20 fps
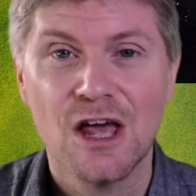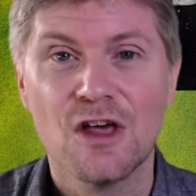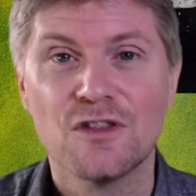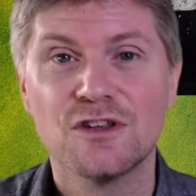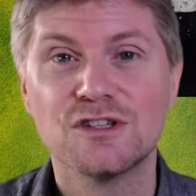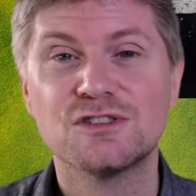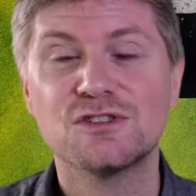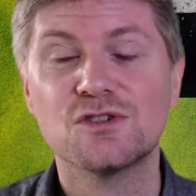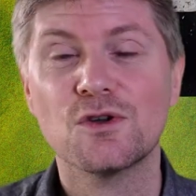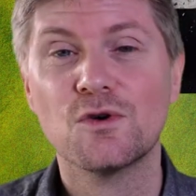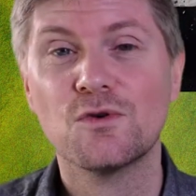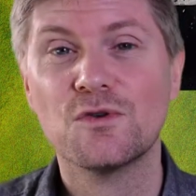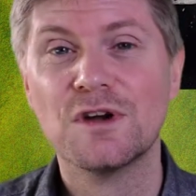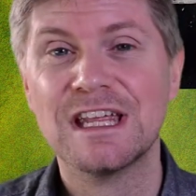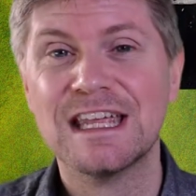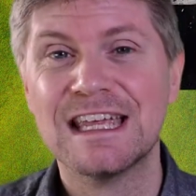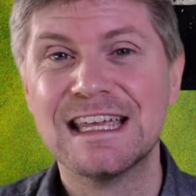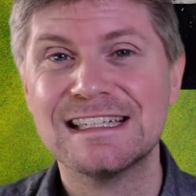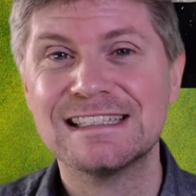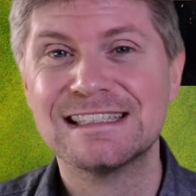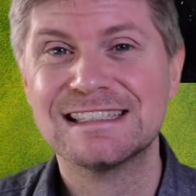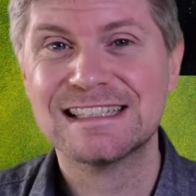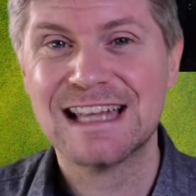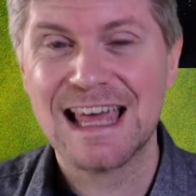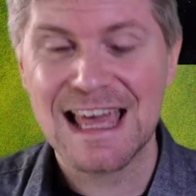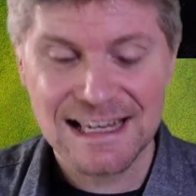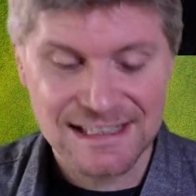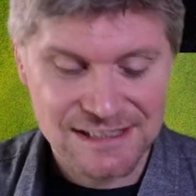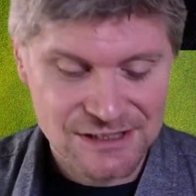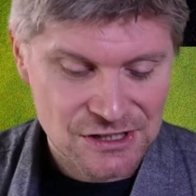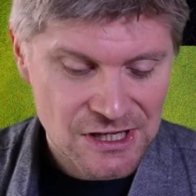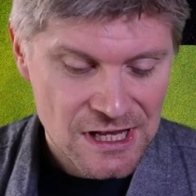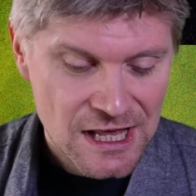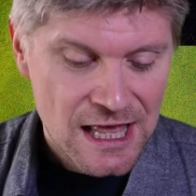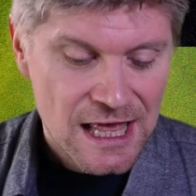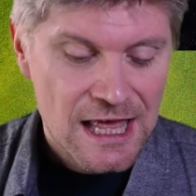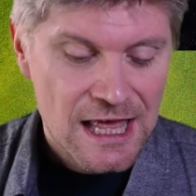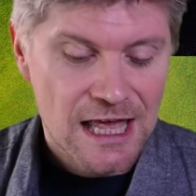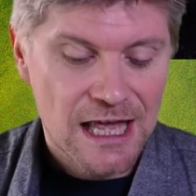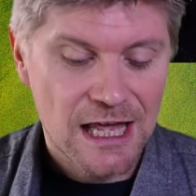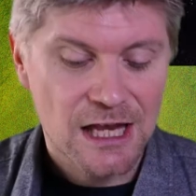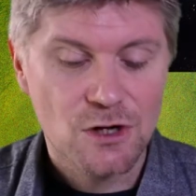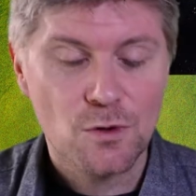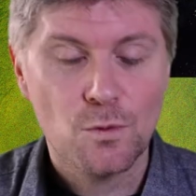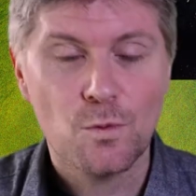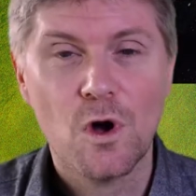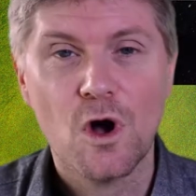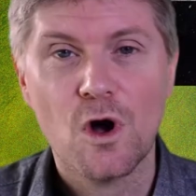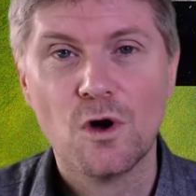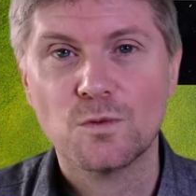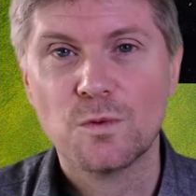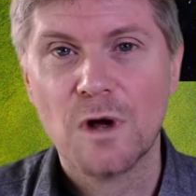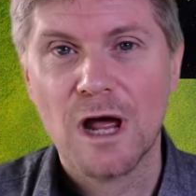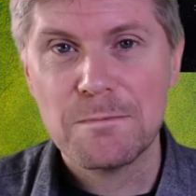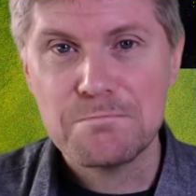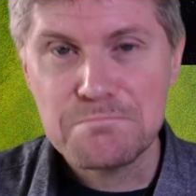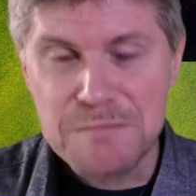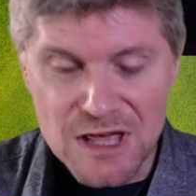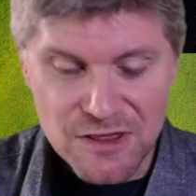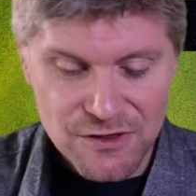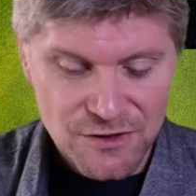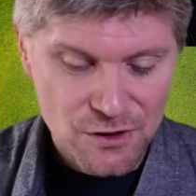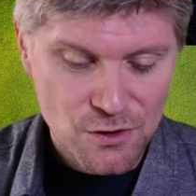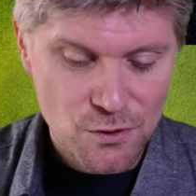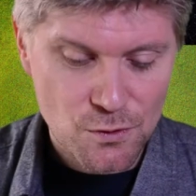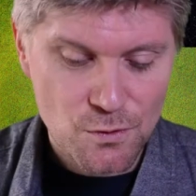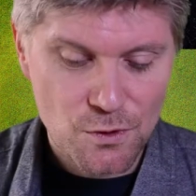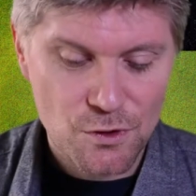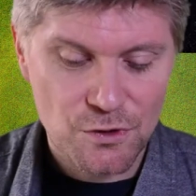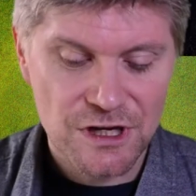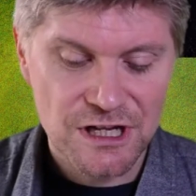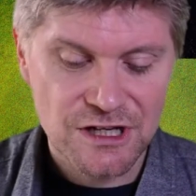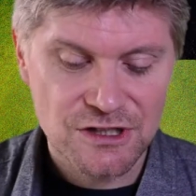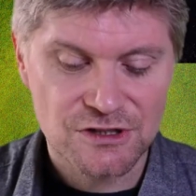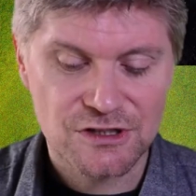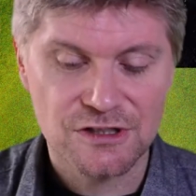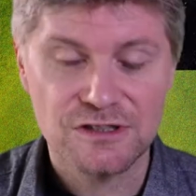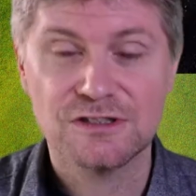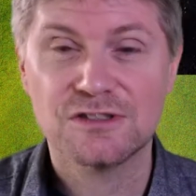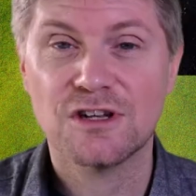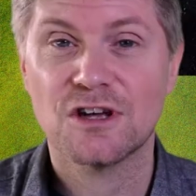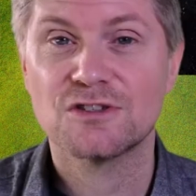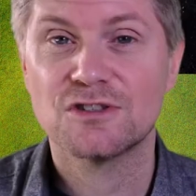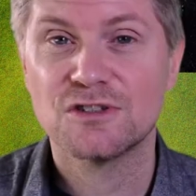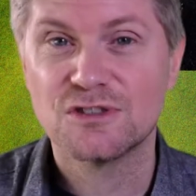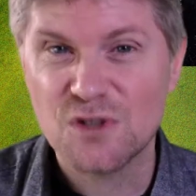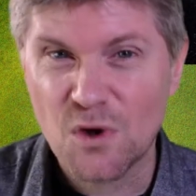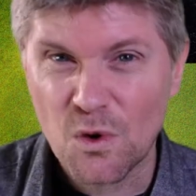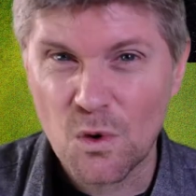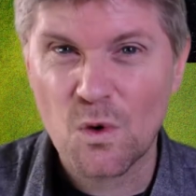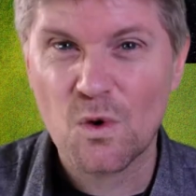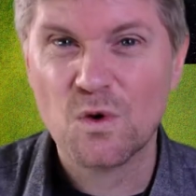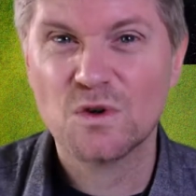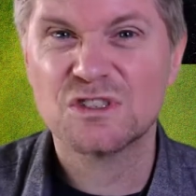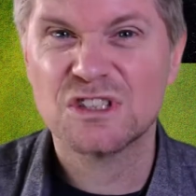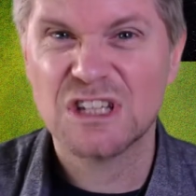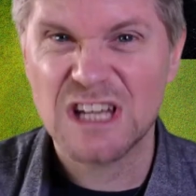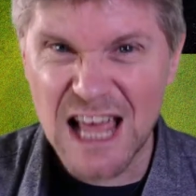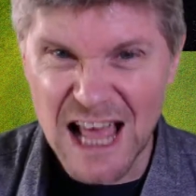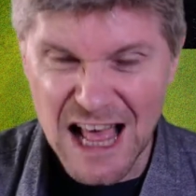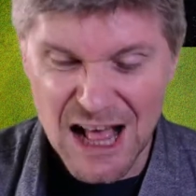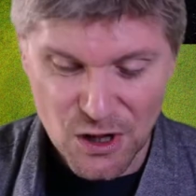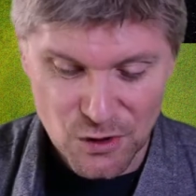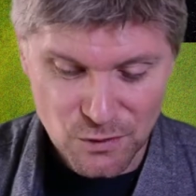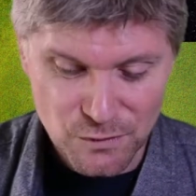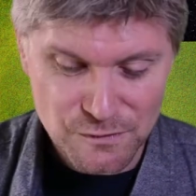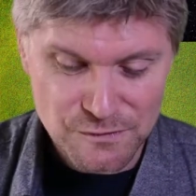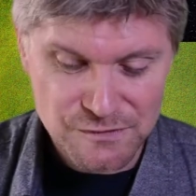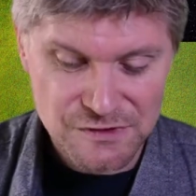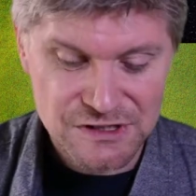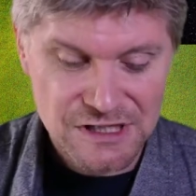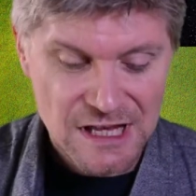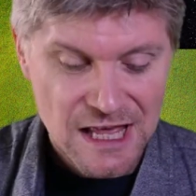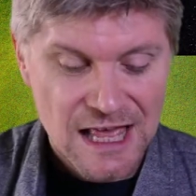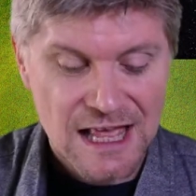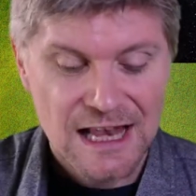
The story is set in a world where mythical creatures such as orcs and elves